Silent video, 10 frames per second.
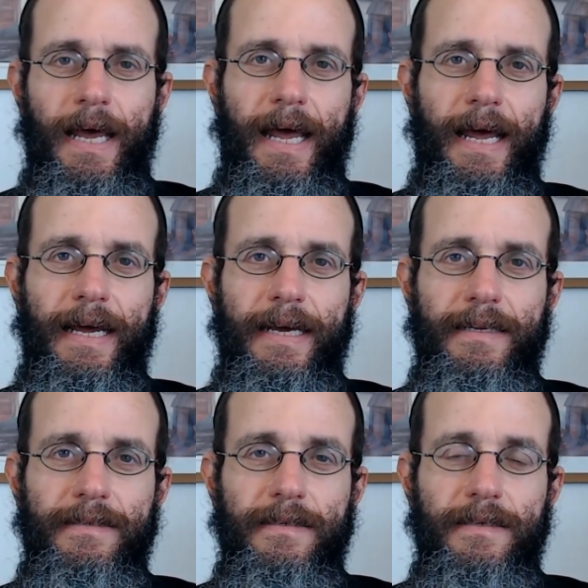
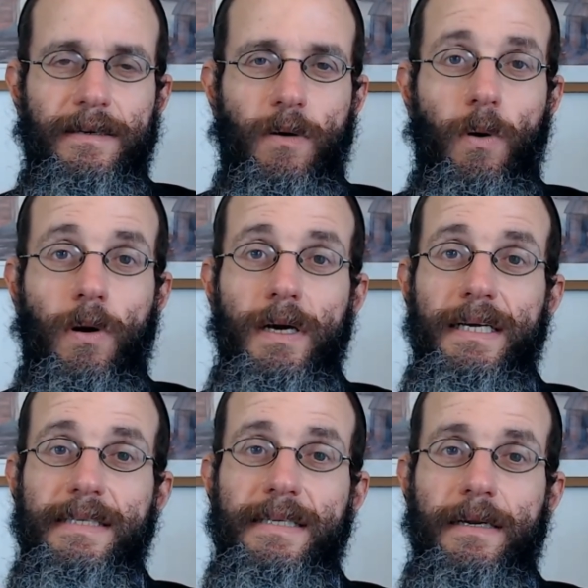Or
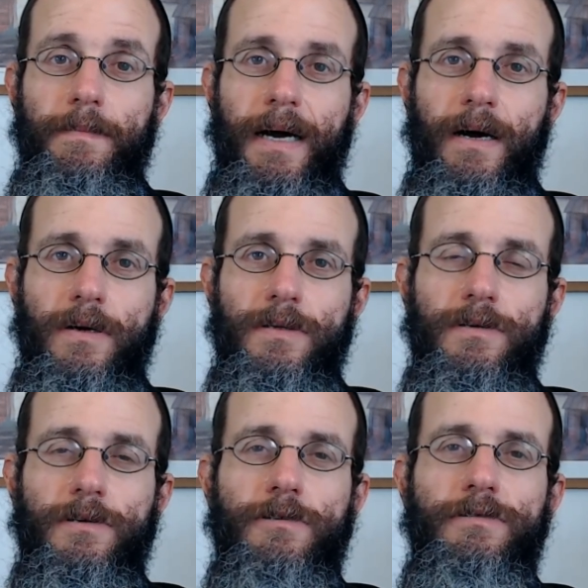is it about
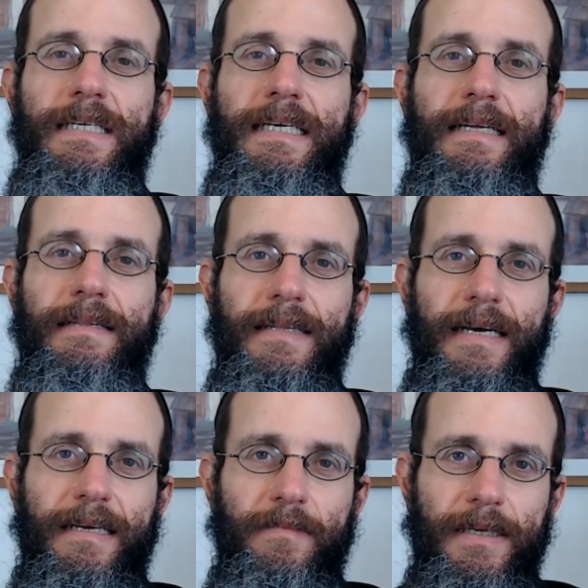
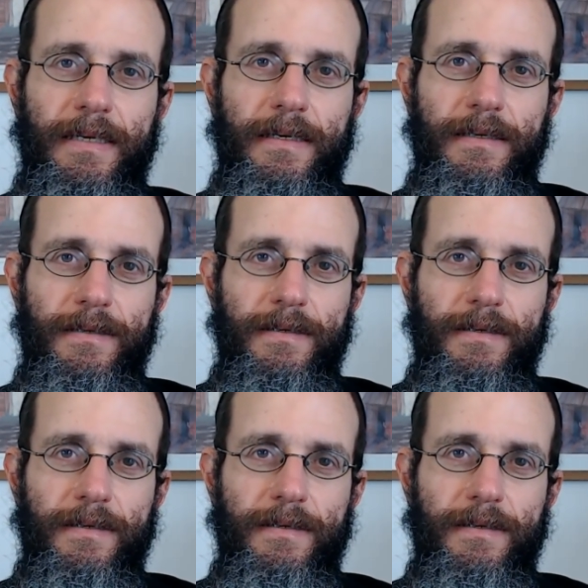reclaiming